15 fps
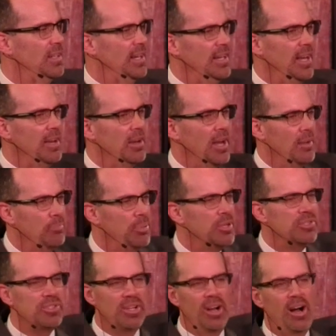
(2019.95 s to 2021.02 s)
I, I, I
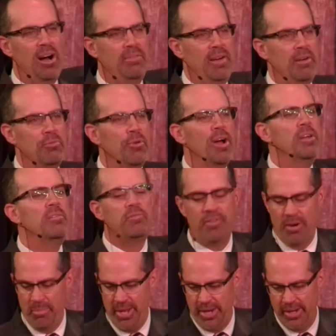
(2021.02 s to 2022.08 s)
push it off. I run
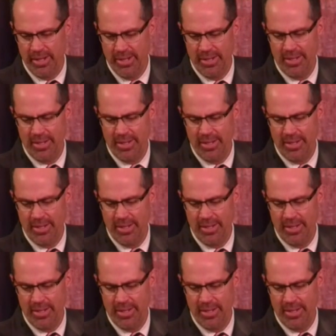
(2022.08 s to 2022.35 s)
from it.